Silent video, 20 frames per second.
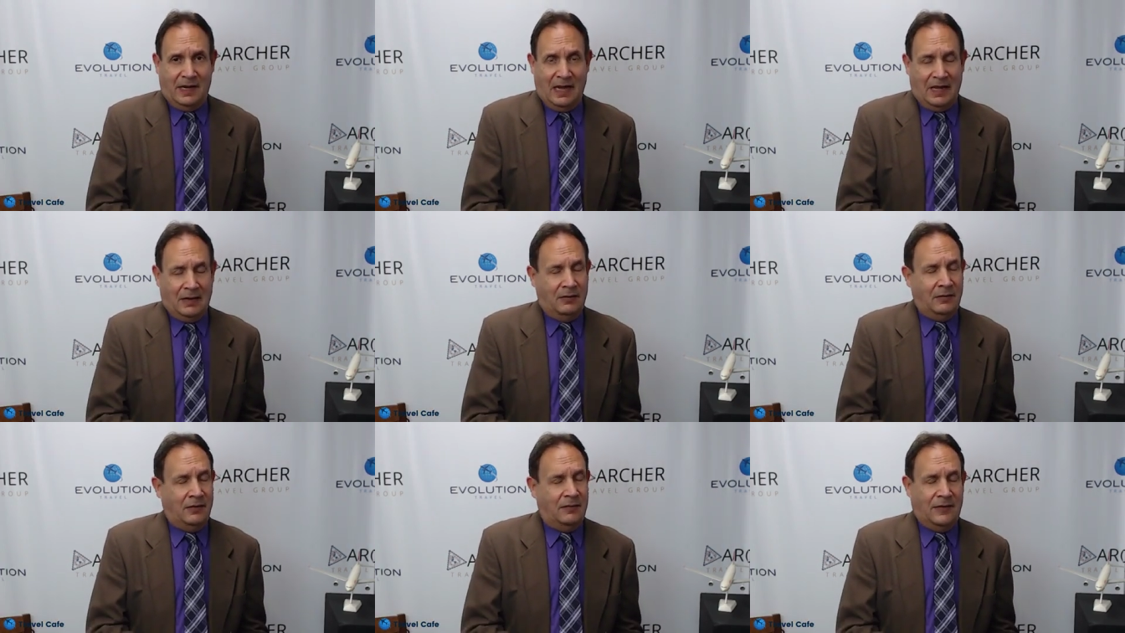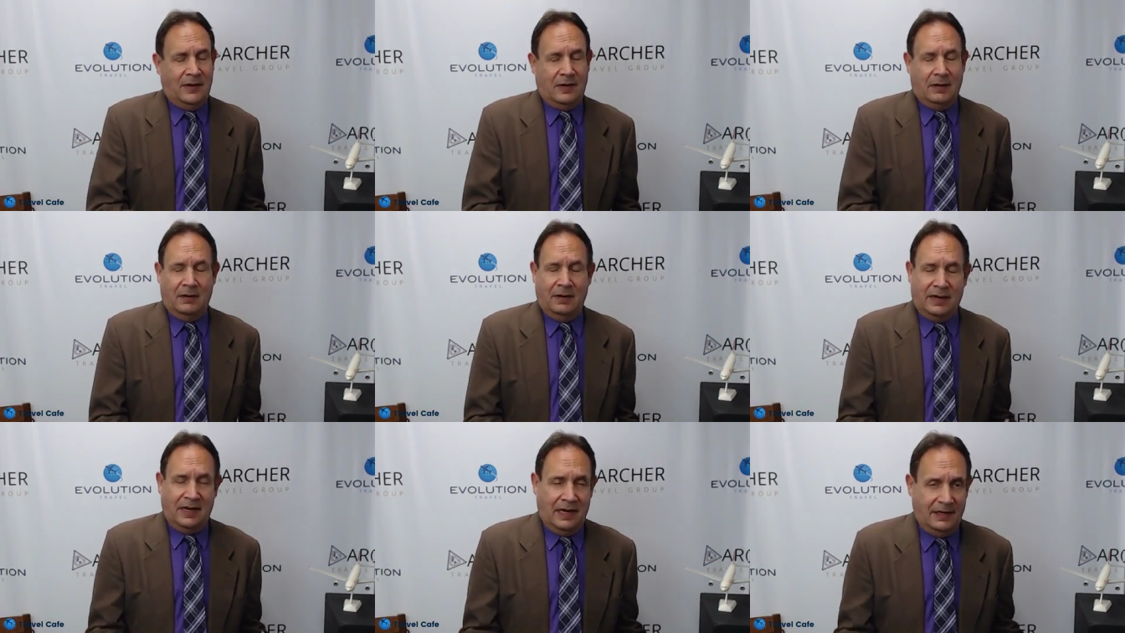I don't know if a
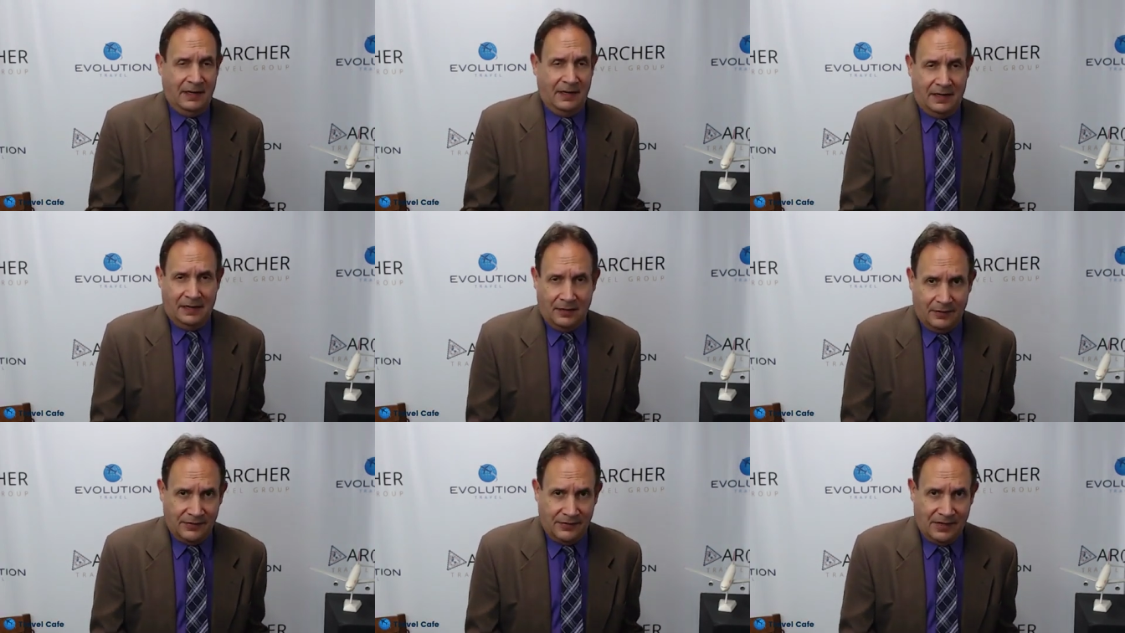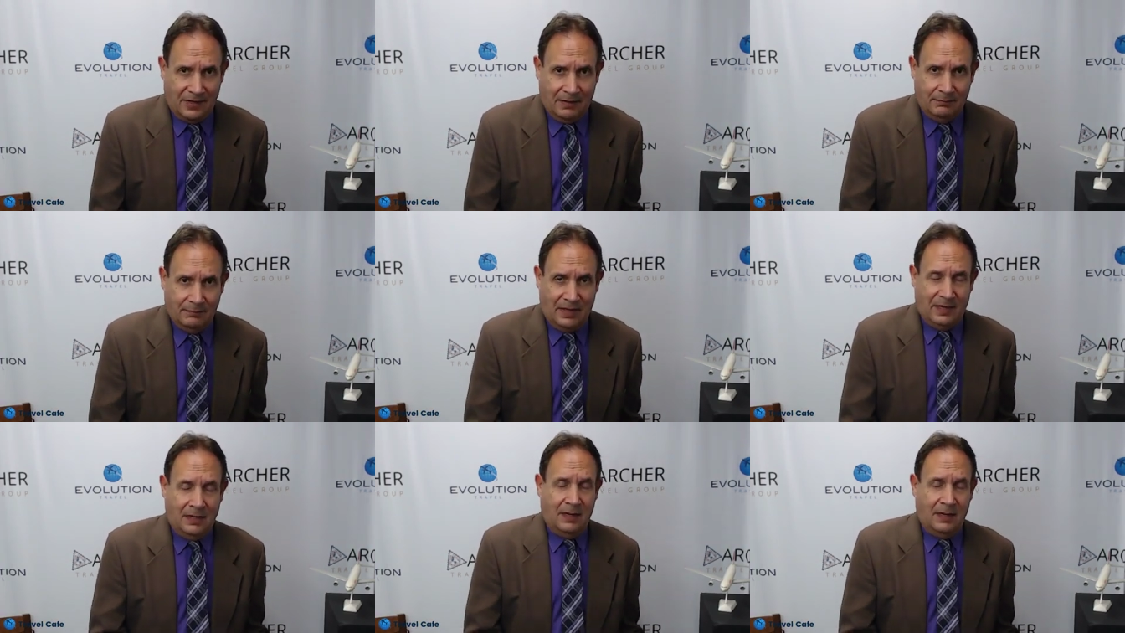hurricane hit it or something,
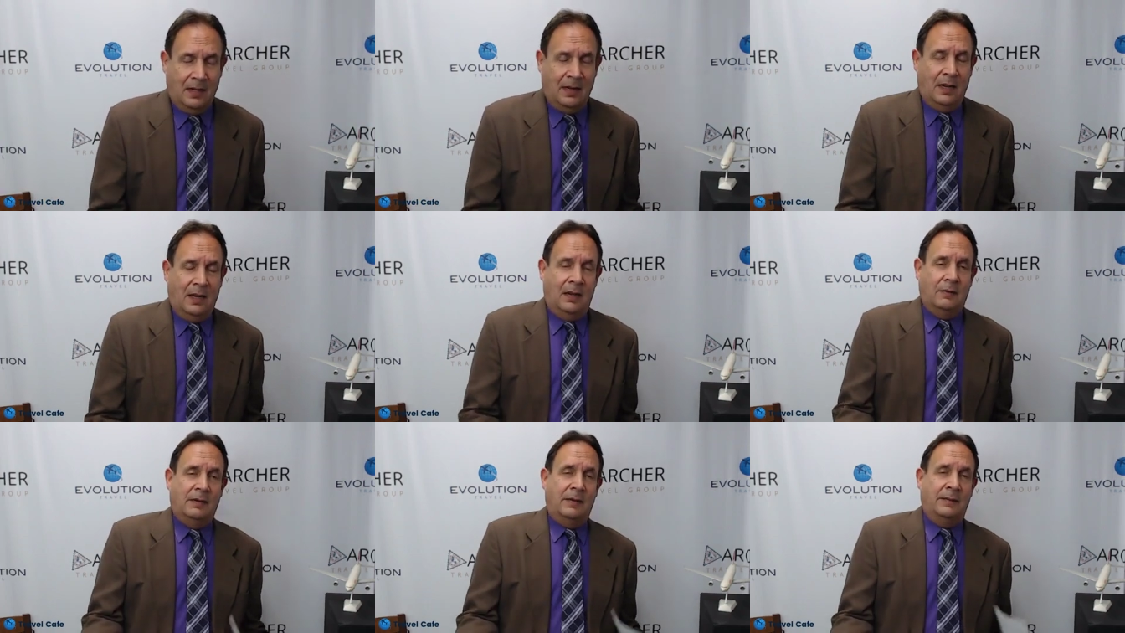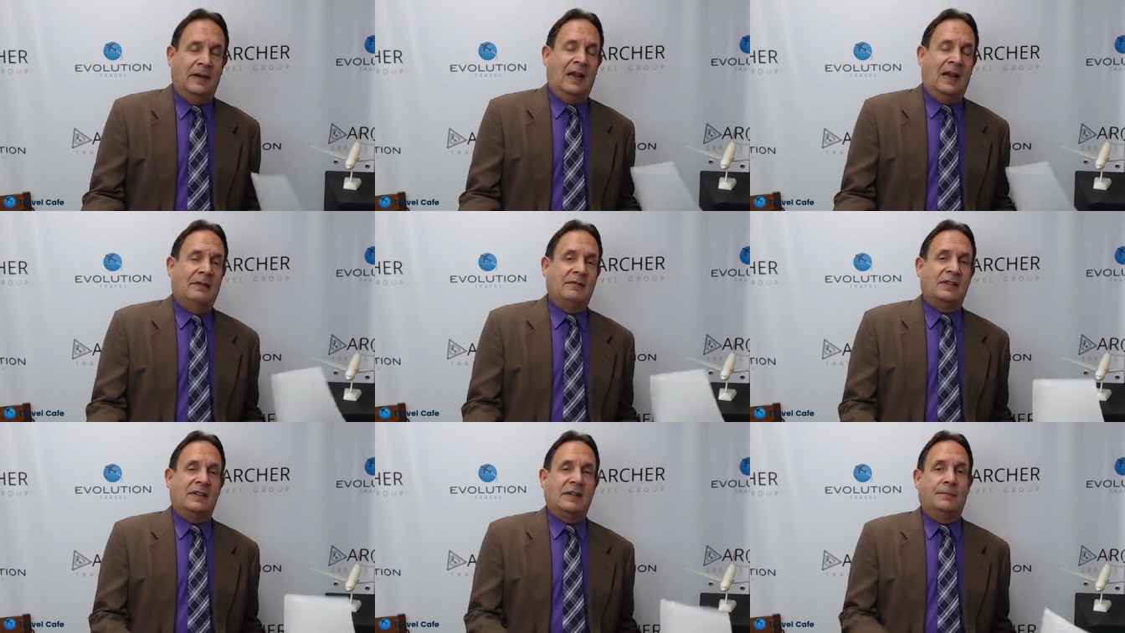but we've been
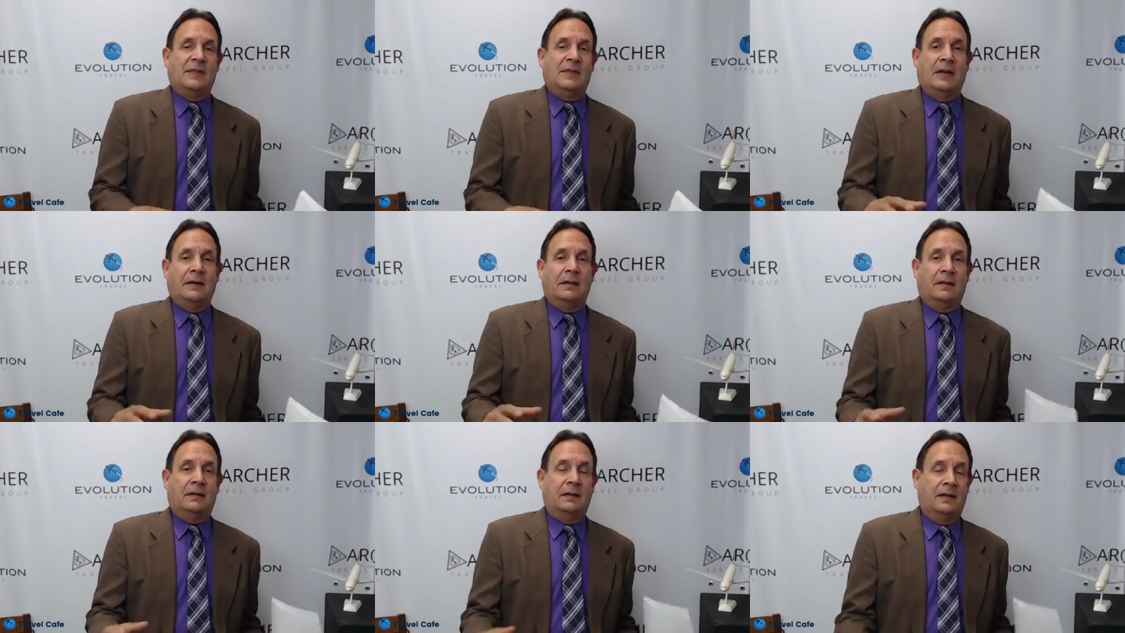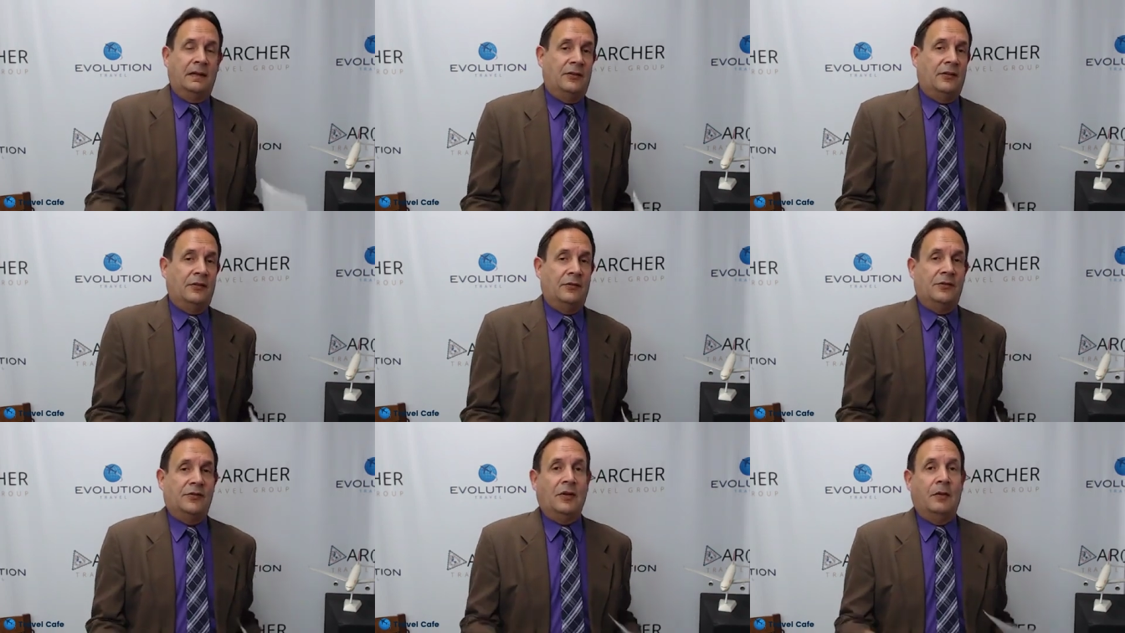having some technical
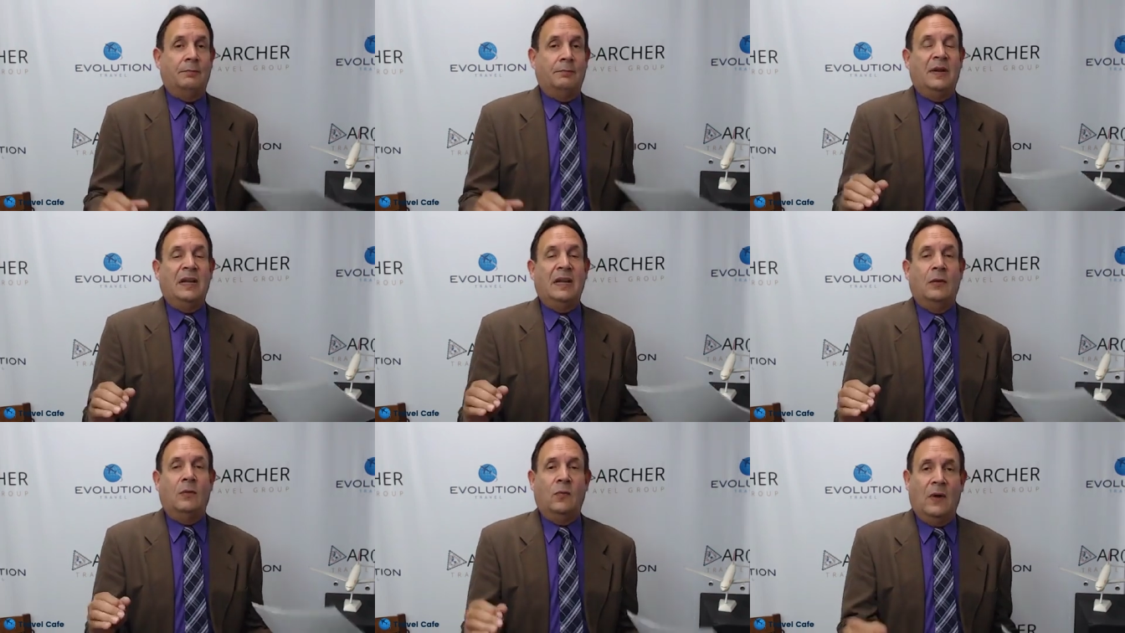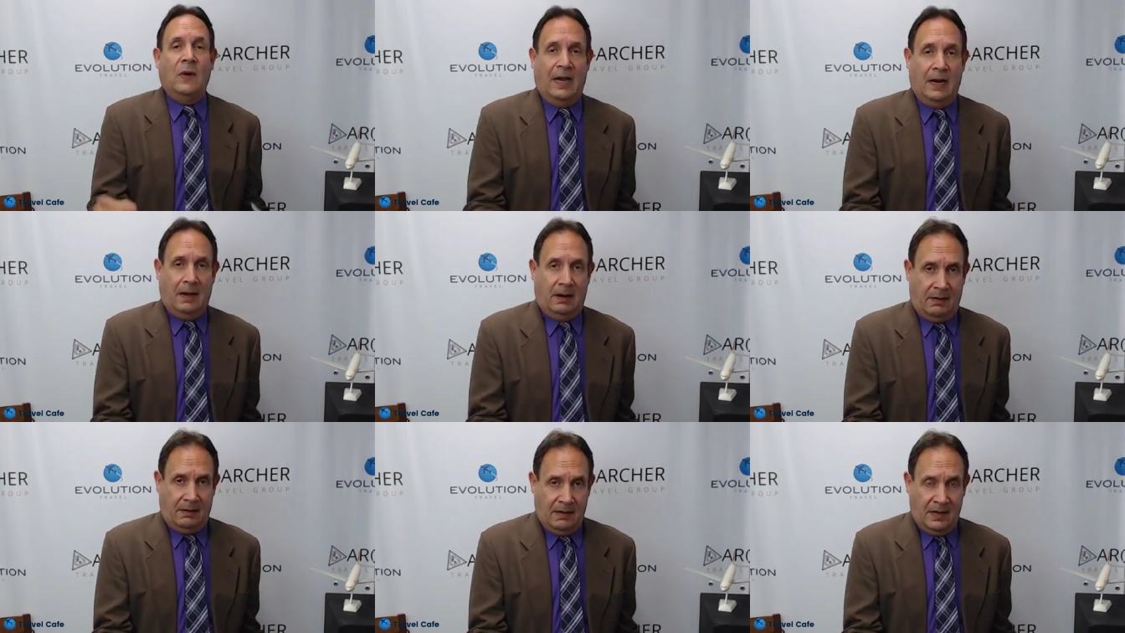issues. So be
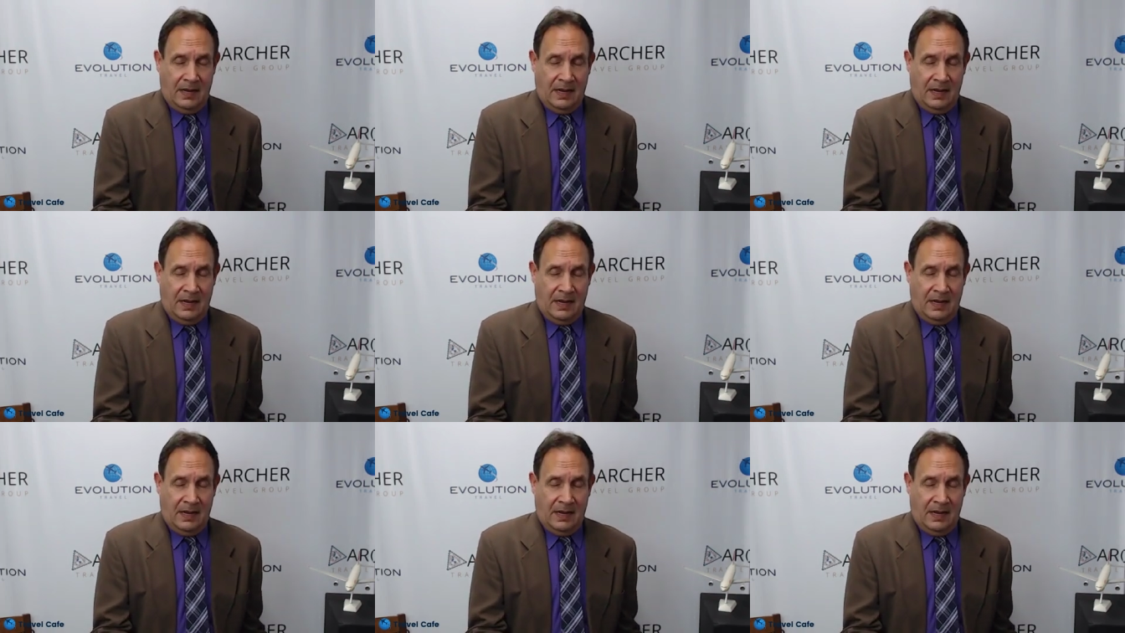aware.